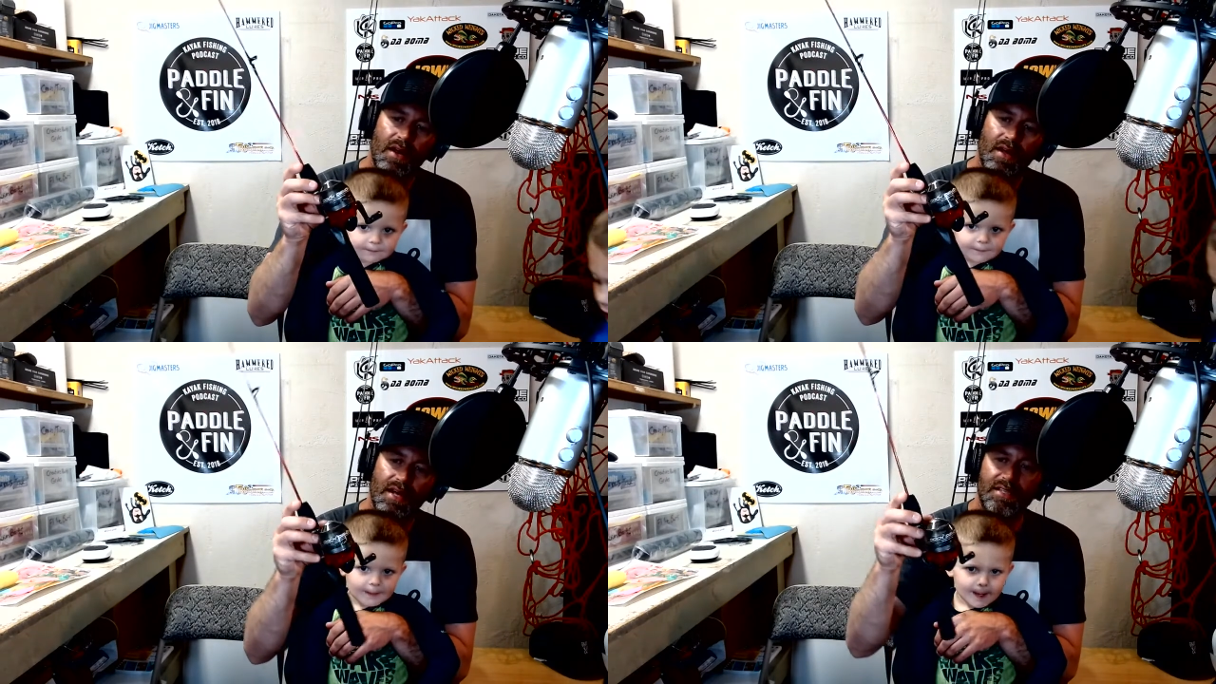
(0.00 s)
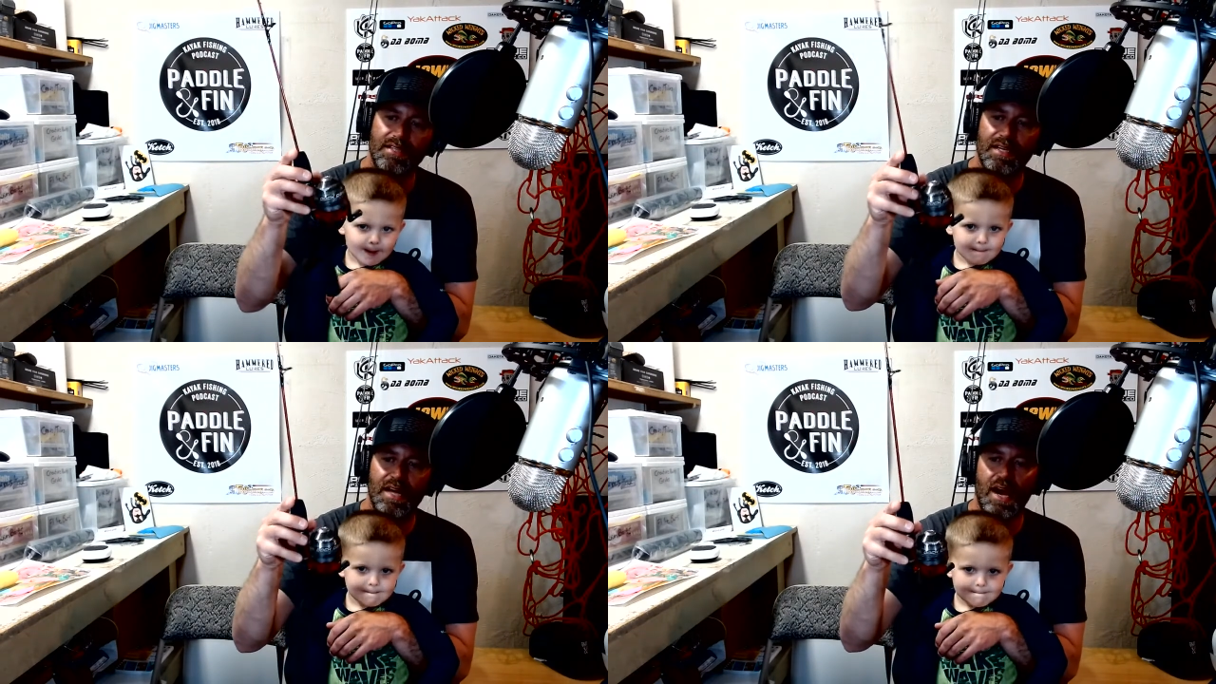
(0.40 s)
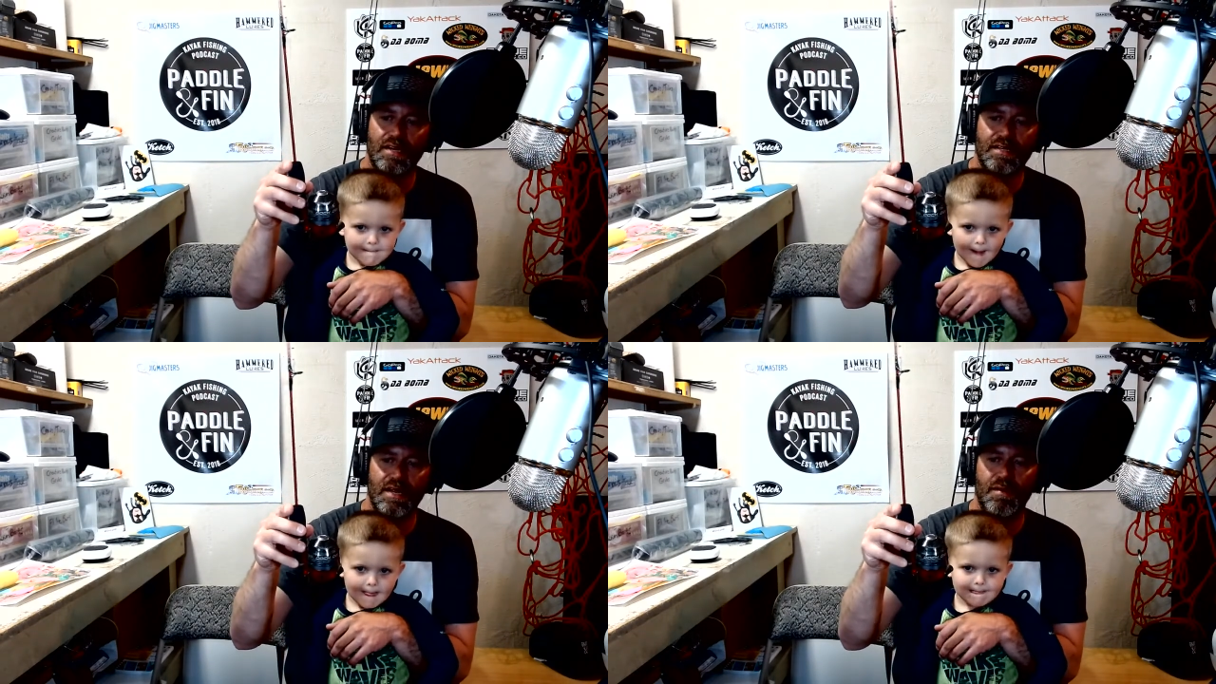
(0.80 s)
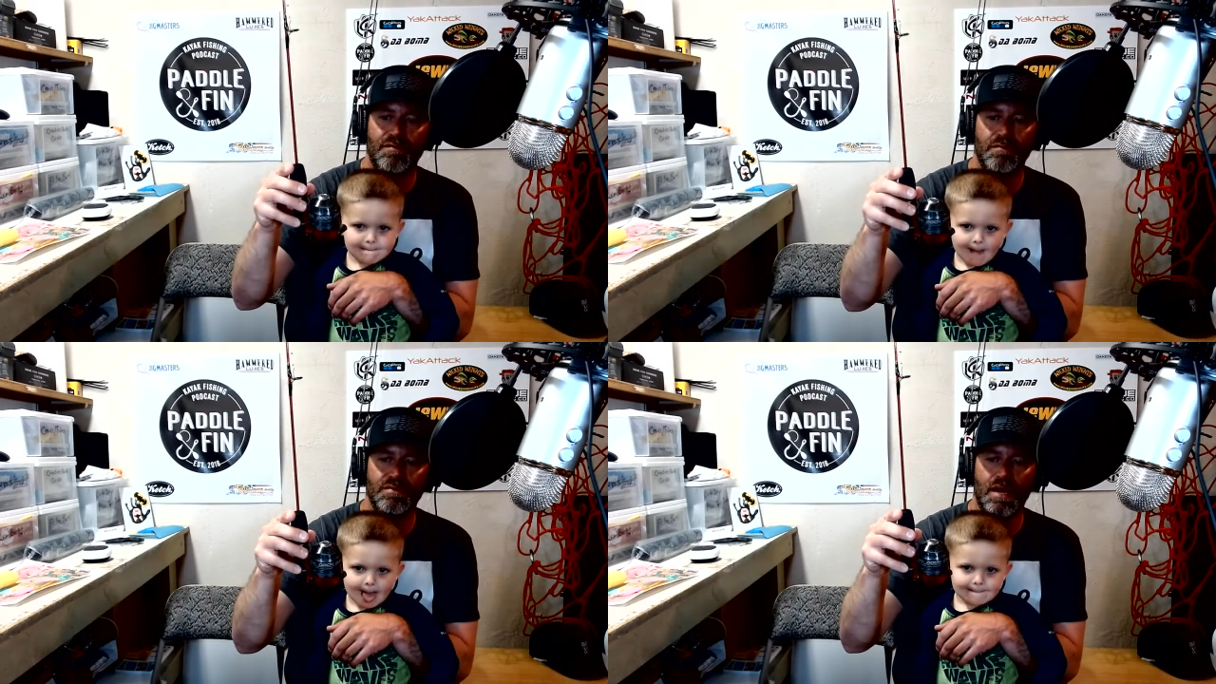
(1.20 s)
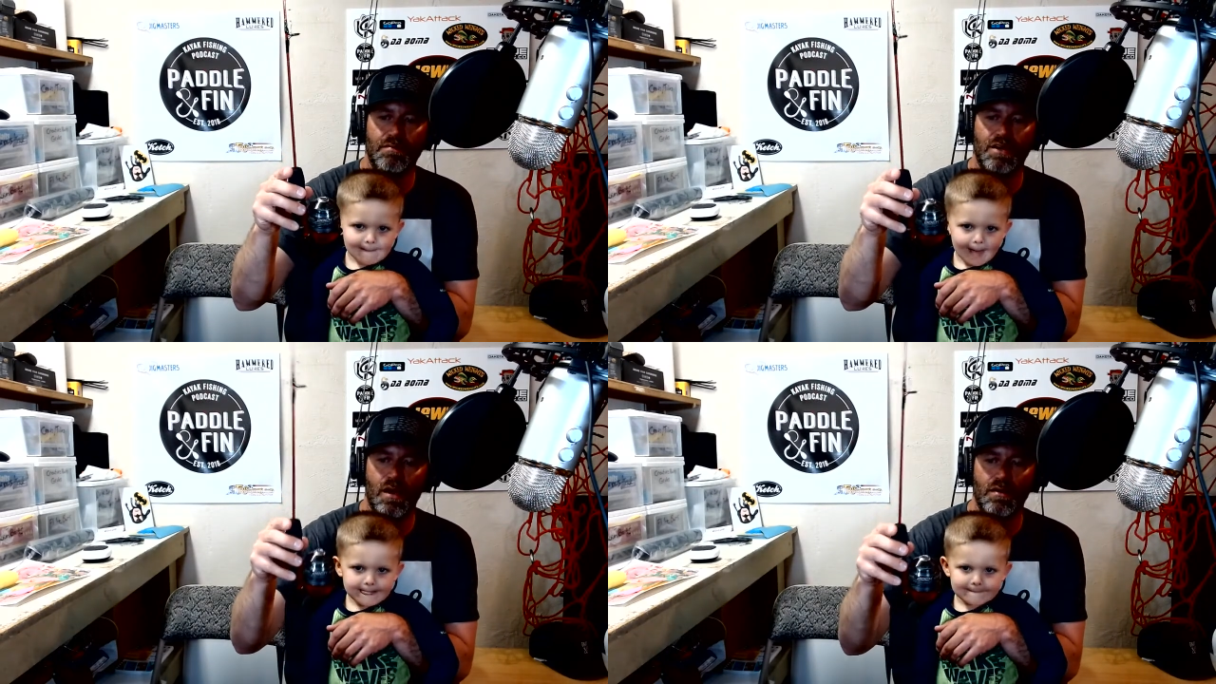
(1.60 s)
Speaker 1: this is the Dock Demon from
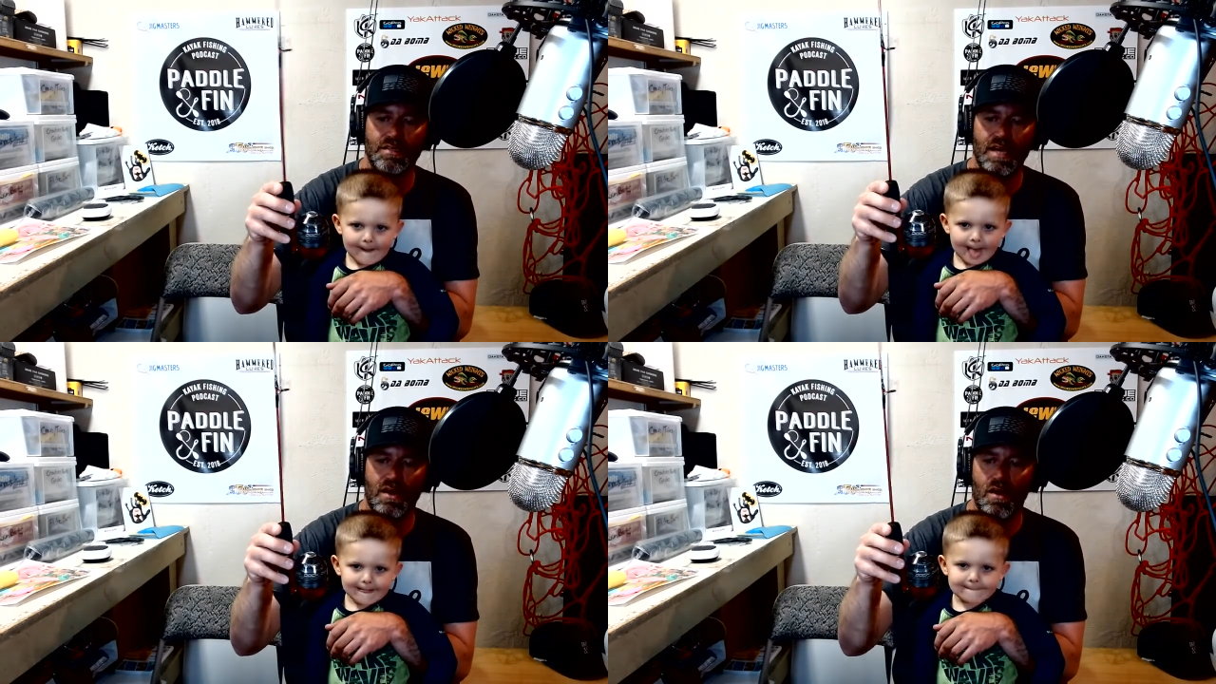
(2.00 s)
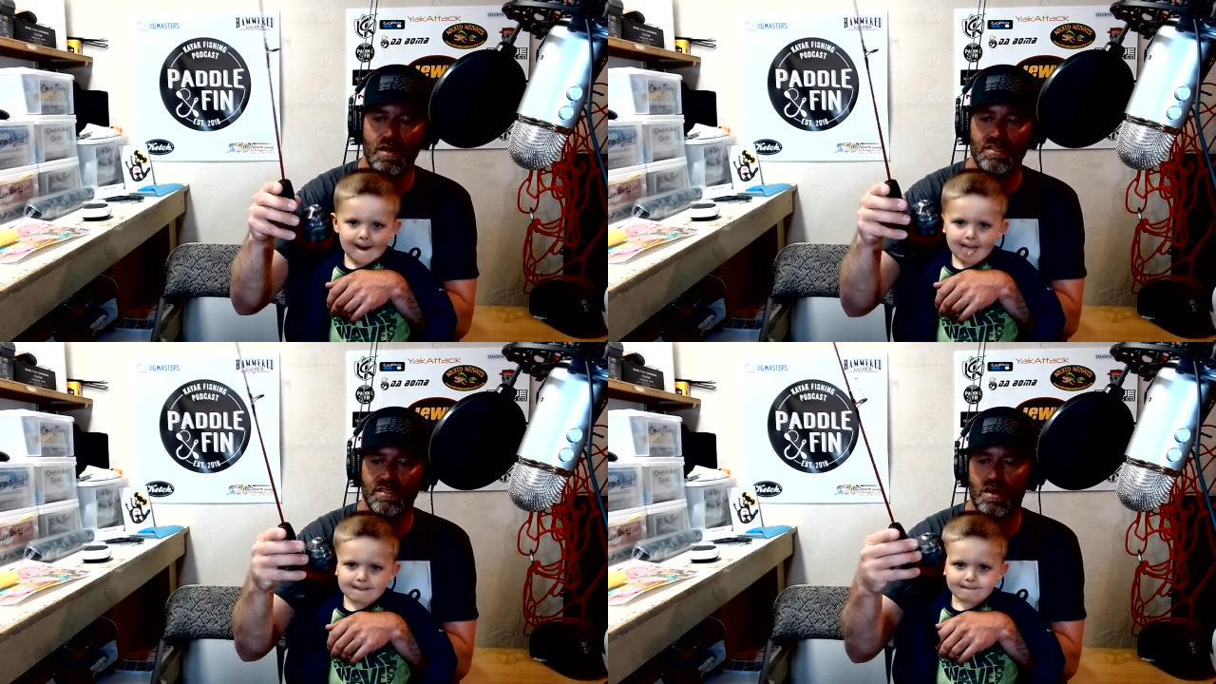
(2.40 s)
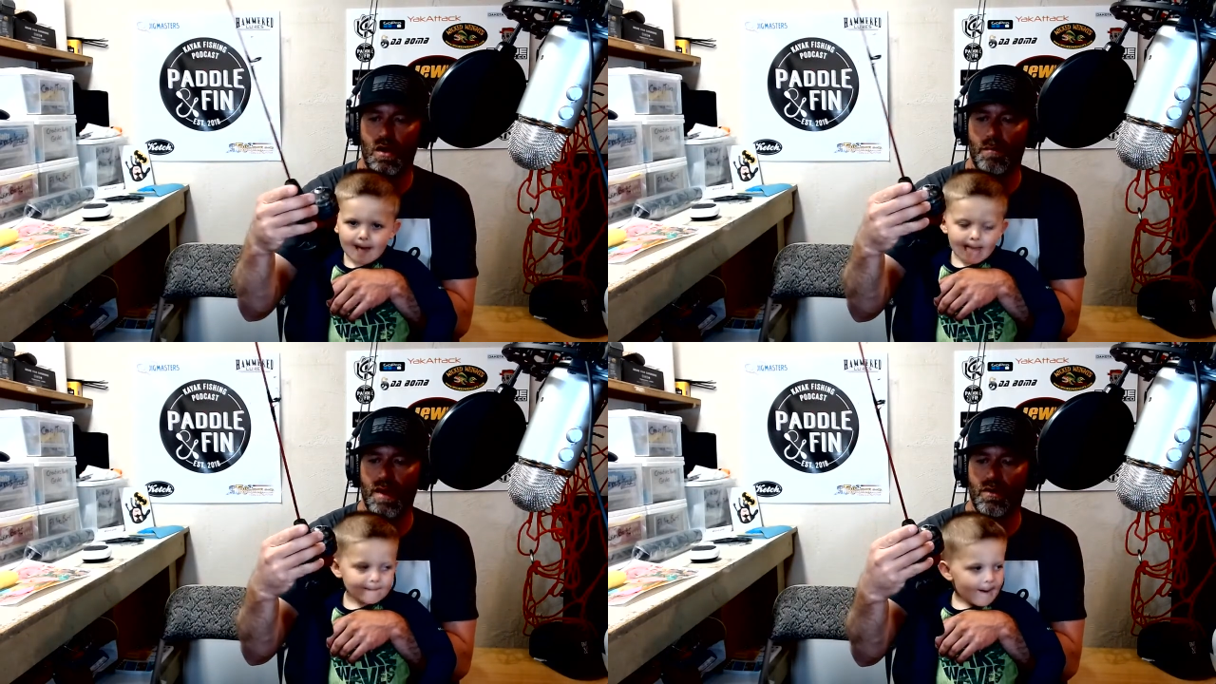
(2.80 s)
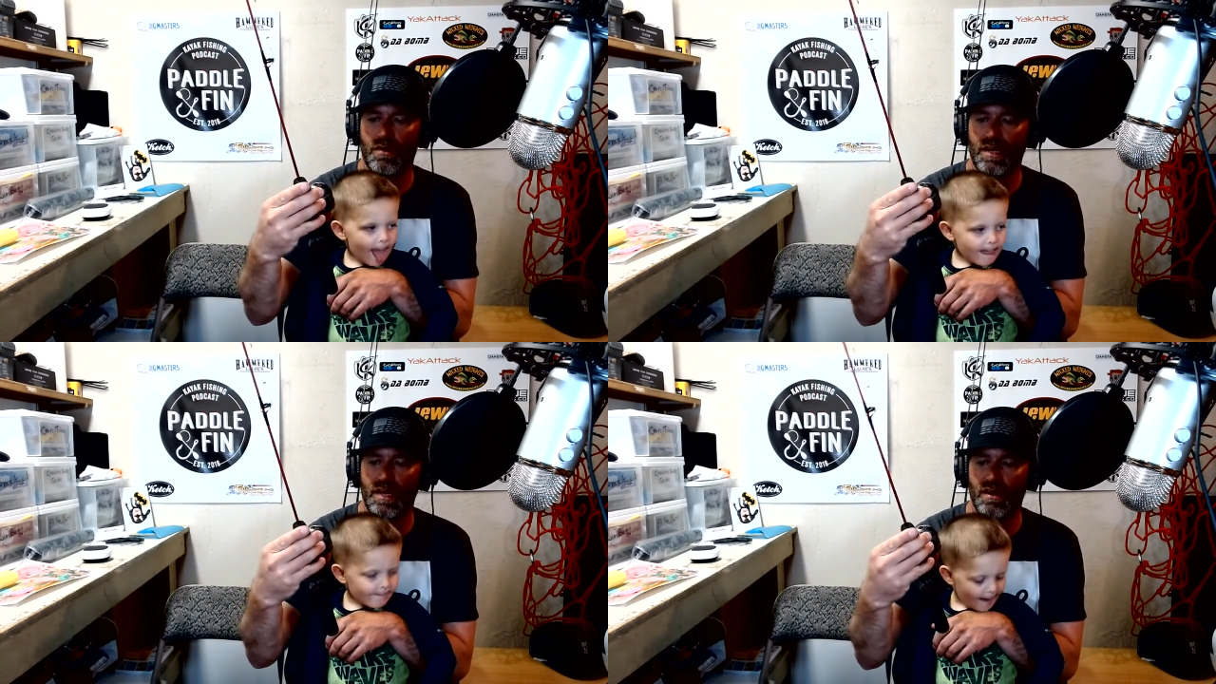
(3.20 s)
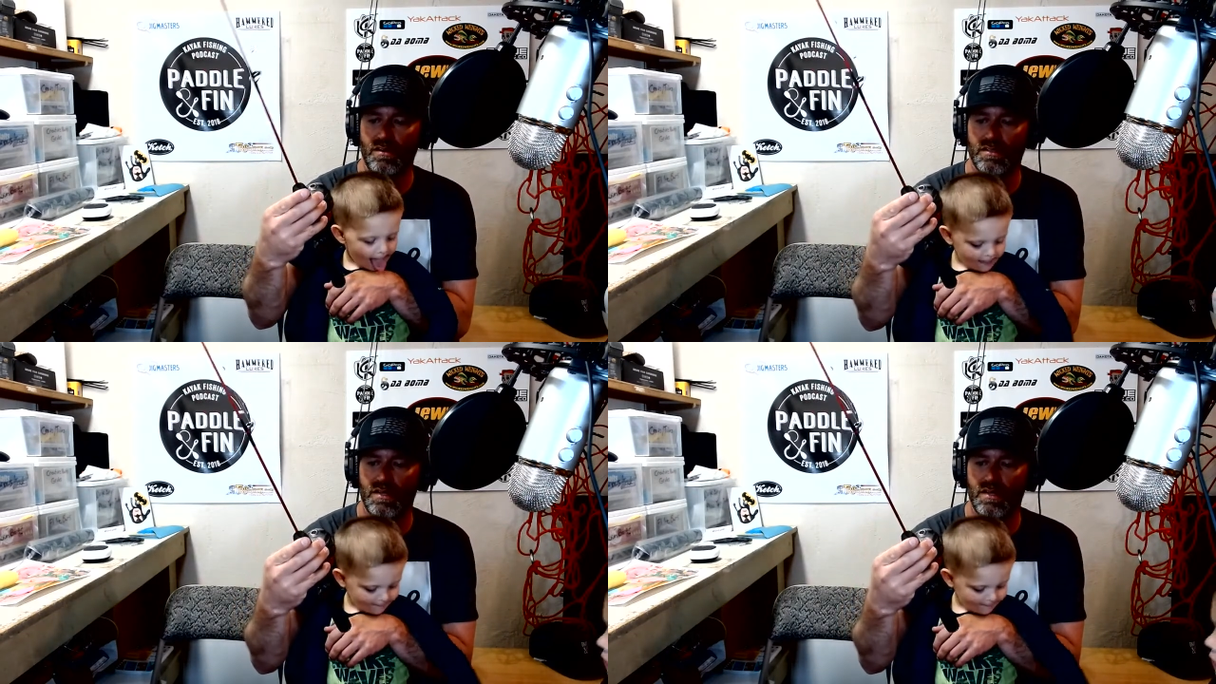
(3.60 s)
Zebco. It's got all. It says all metal gears.